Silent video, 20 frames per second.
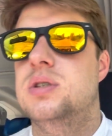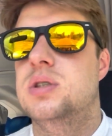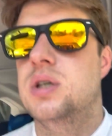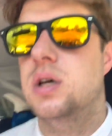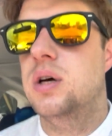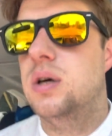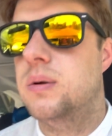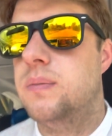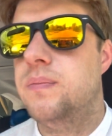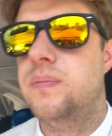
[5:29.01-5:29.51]
So,
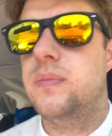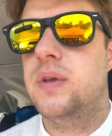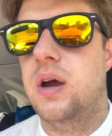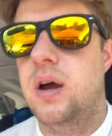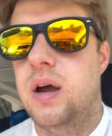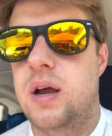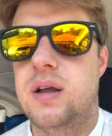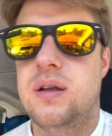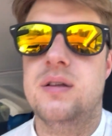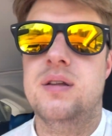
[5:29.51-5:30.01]
all
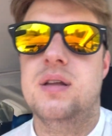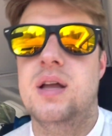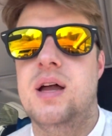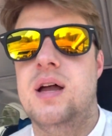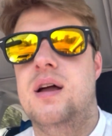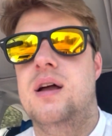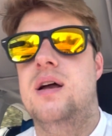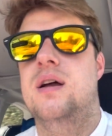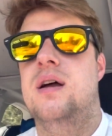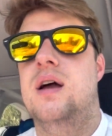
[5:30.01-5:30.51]
right,
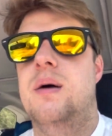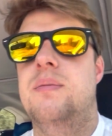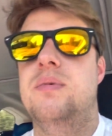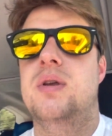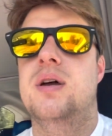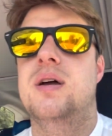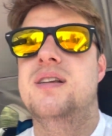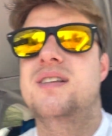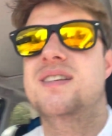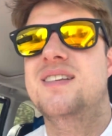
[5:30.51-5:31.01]
I'm
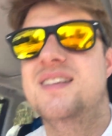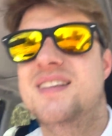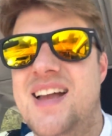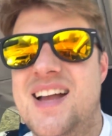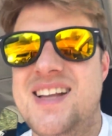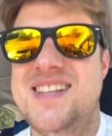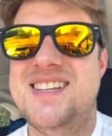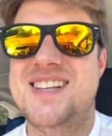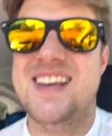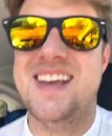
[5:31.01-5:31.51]
done.
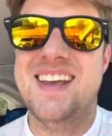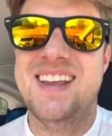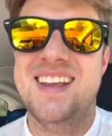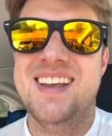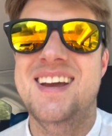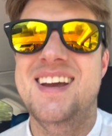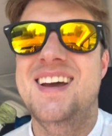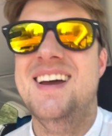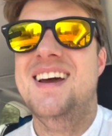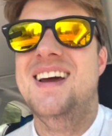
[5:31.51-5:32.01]
That's it.
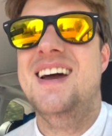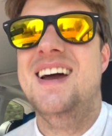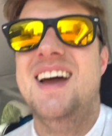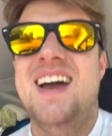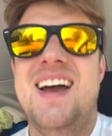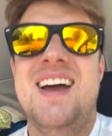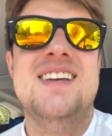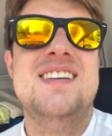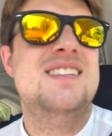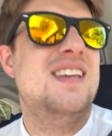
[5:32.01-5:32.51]

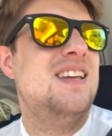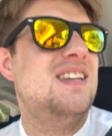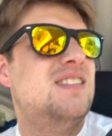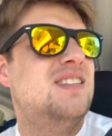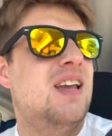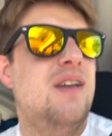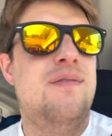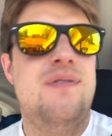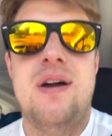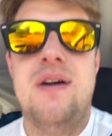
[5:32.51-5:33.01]
Stay
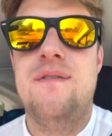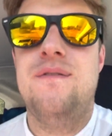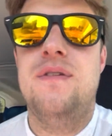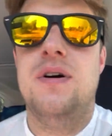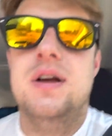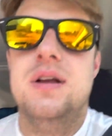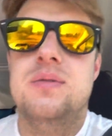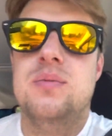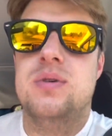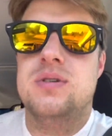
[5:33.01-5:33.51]
safe, have
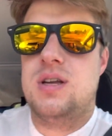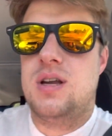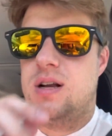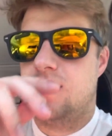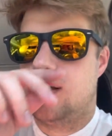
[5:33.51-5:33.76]
fun. We'll talk